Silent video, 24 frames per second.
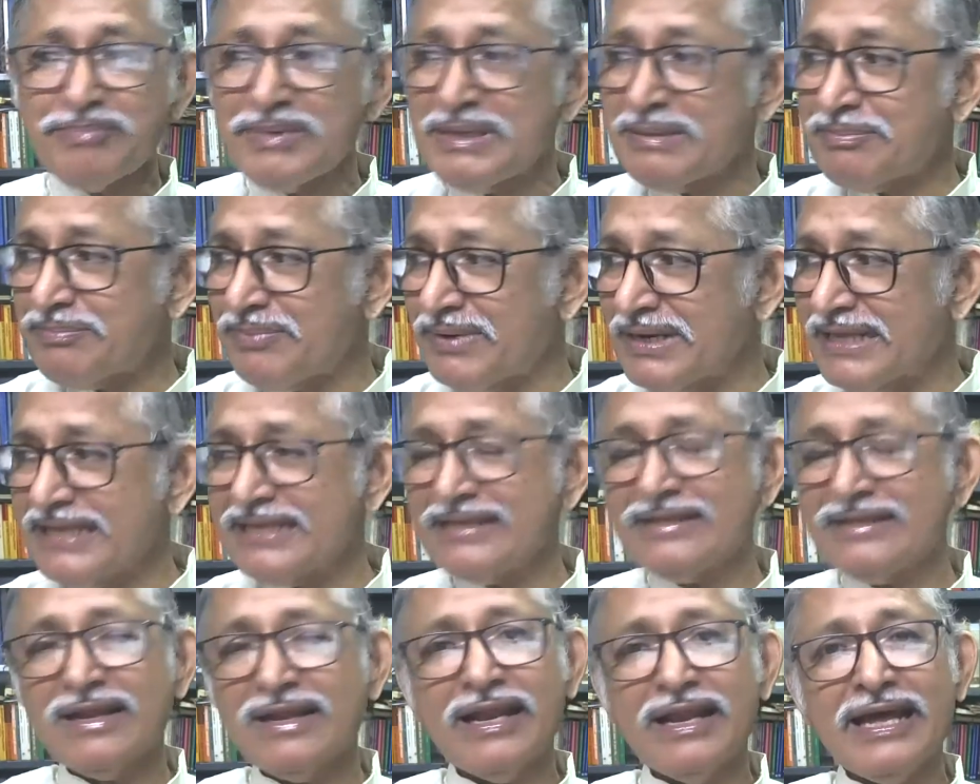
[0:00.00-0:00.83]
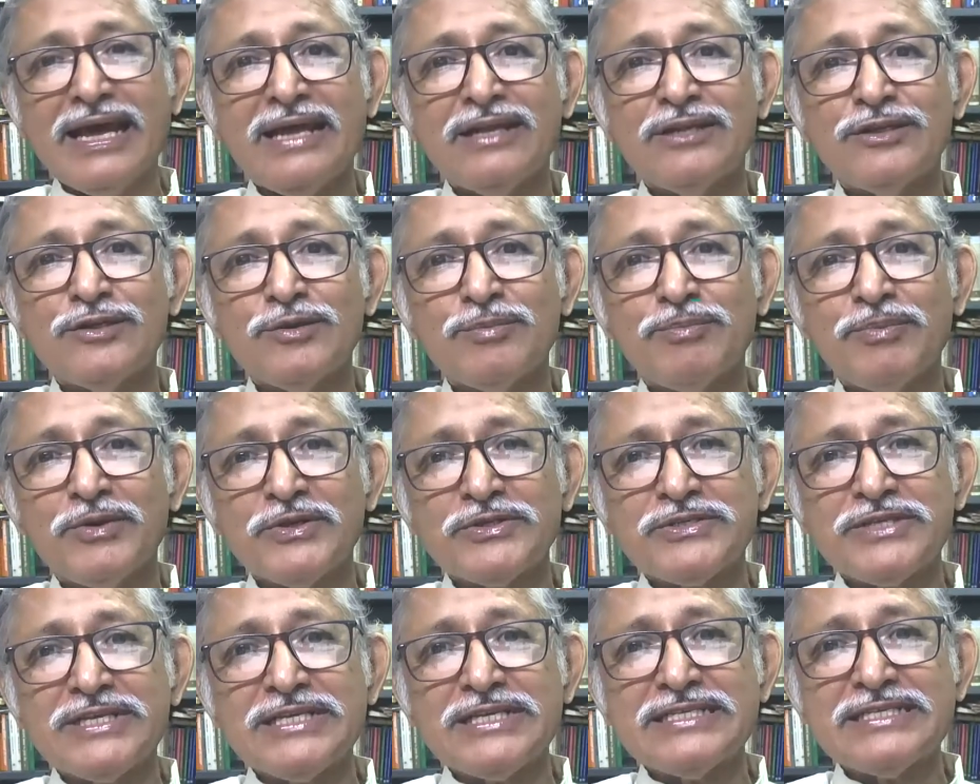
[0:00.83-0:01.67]
people in the land to
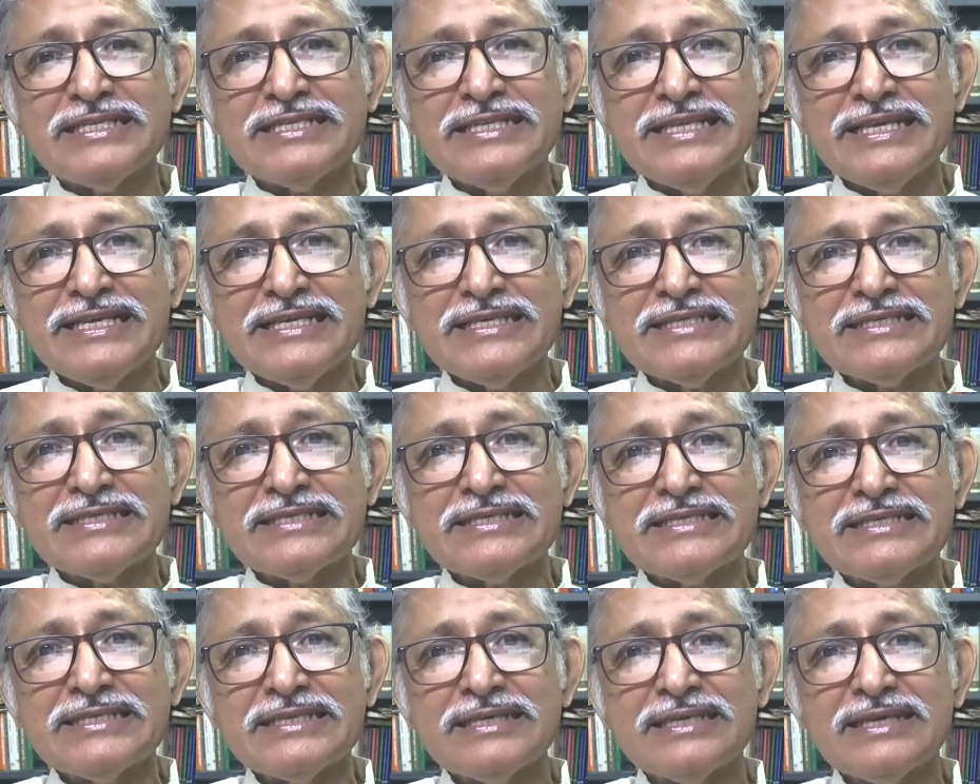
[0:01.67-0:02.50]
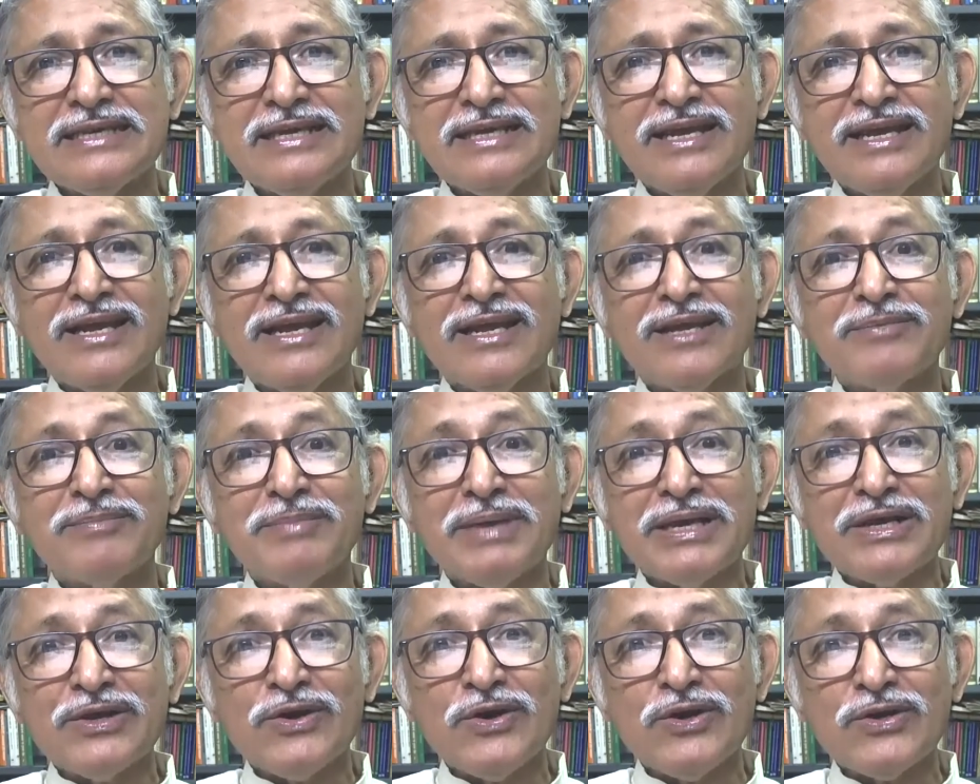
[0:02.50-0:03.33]
possess these
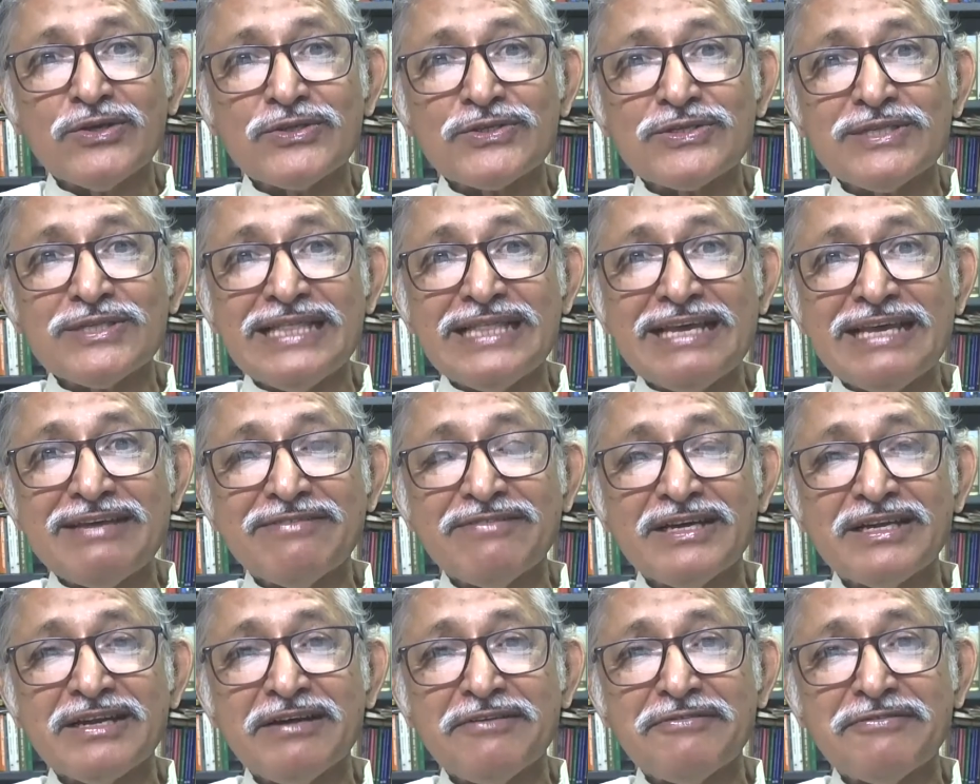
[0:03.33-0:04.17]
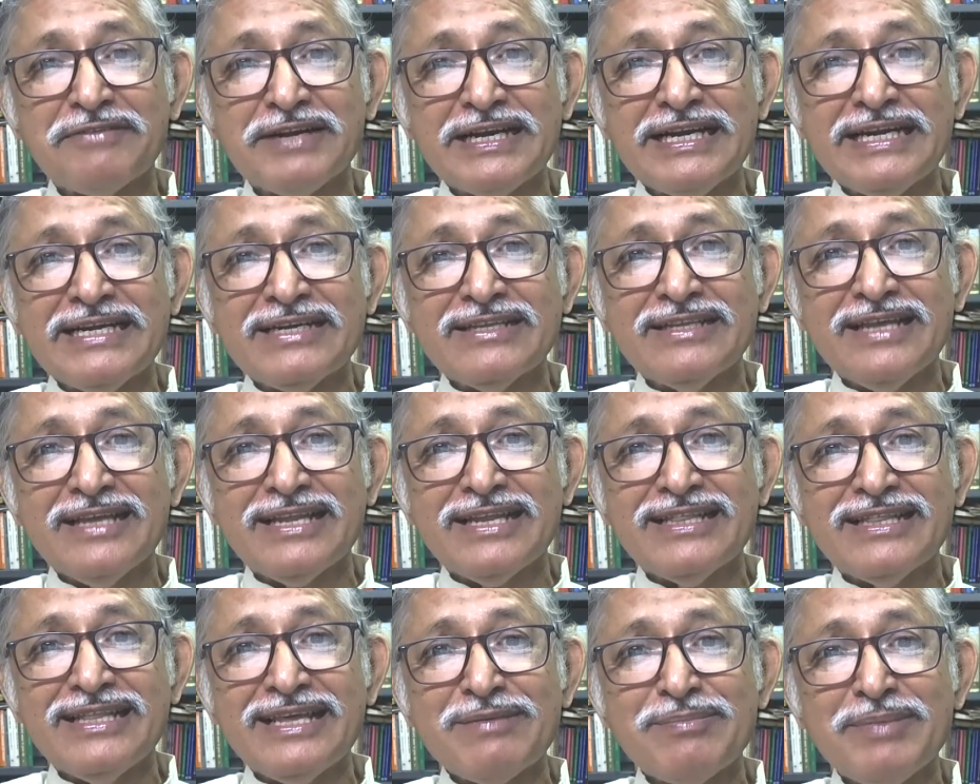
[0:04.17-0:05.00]
because they were afraid
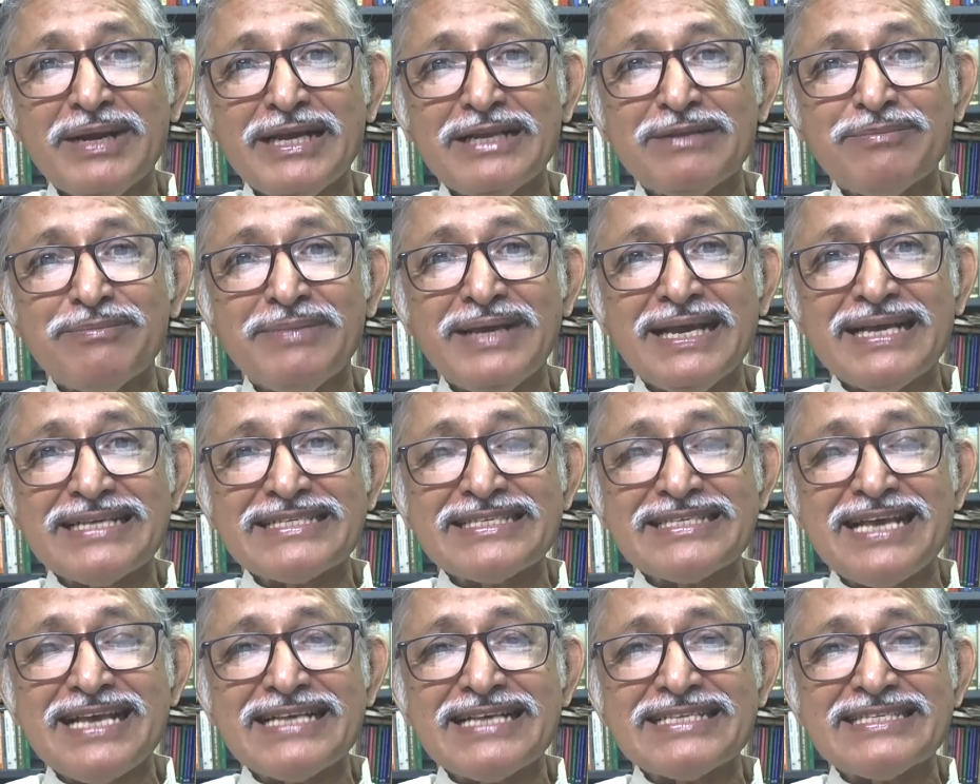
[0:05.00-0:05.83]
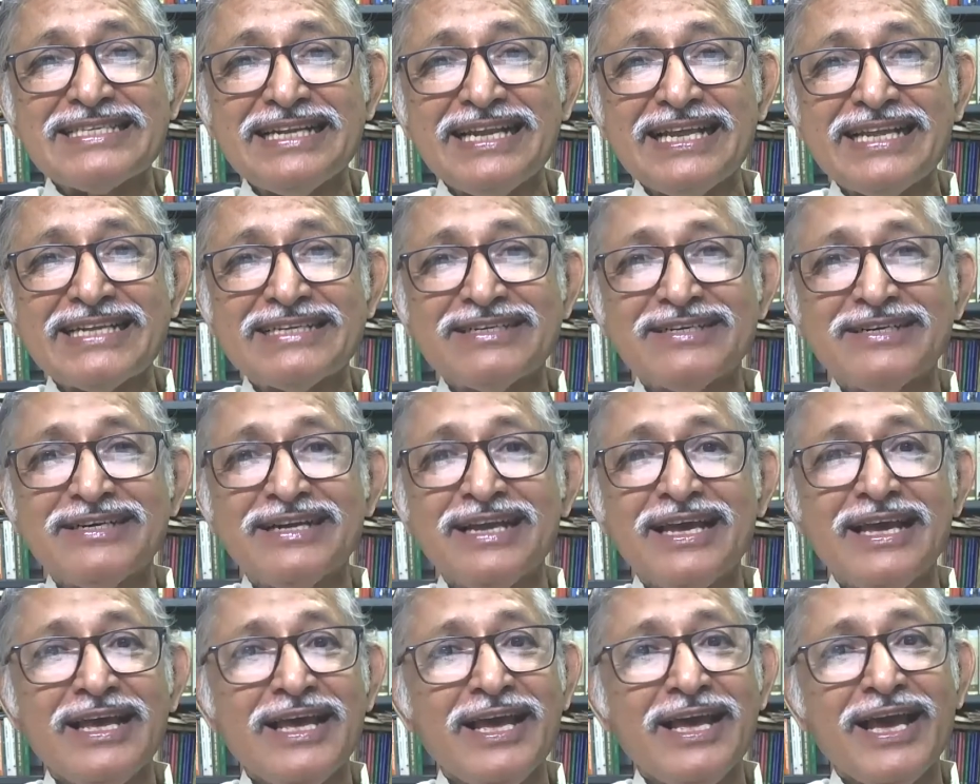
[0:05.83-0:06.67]
that they might be
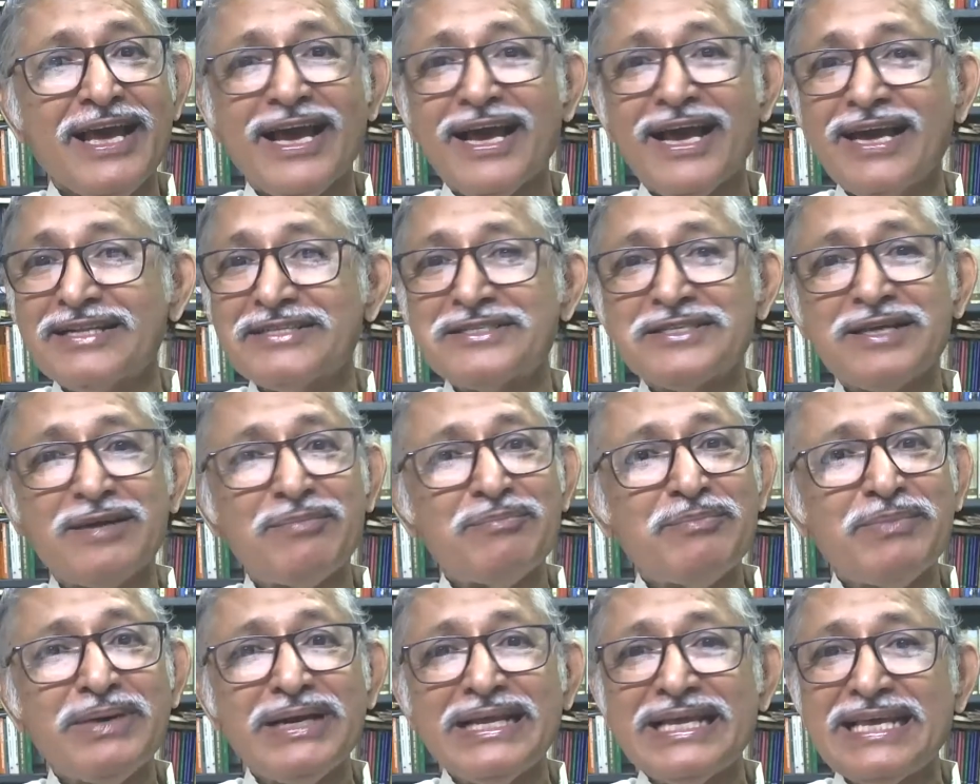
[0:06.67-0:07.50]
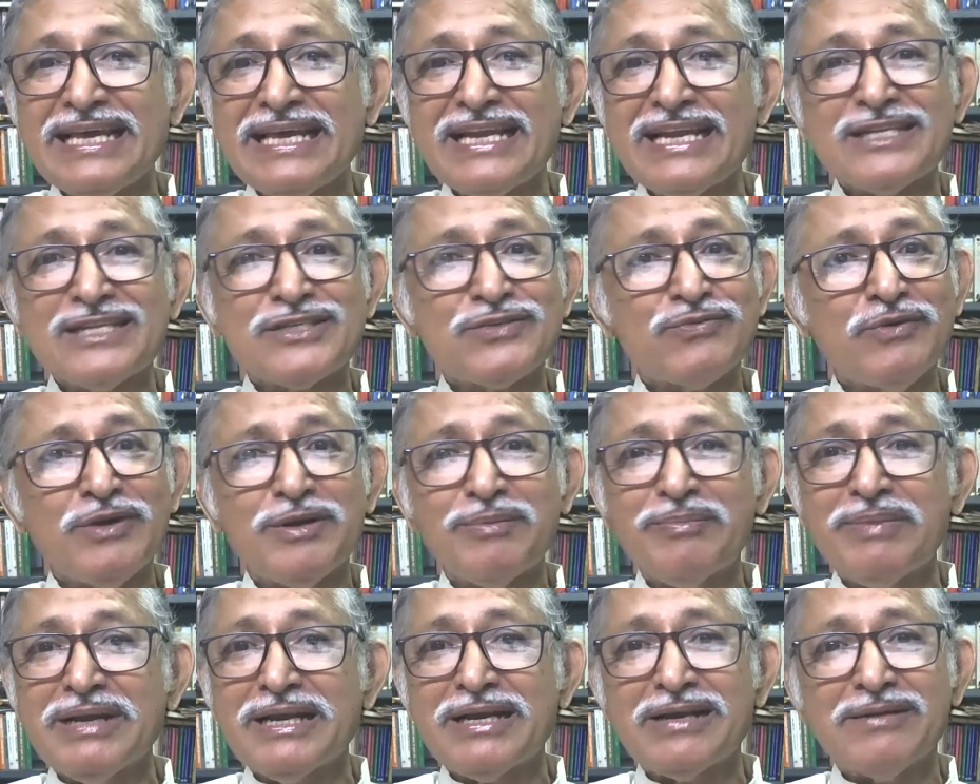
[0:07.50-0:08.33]
assassinated and somebody else
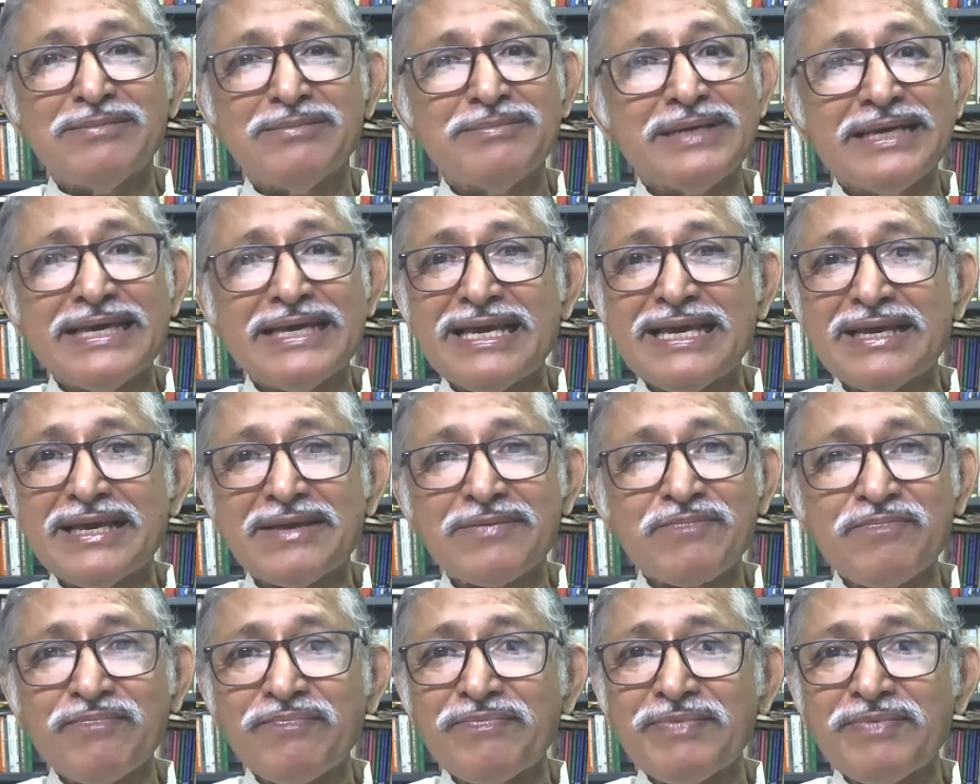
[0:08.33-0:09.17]
would become king.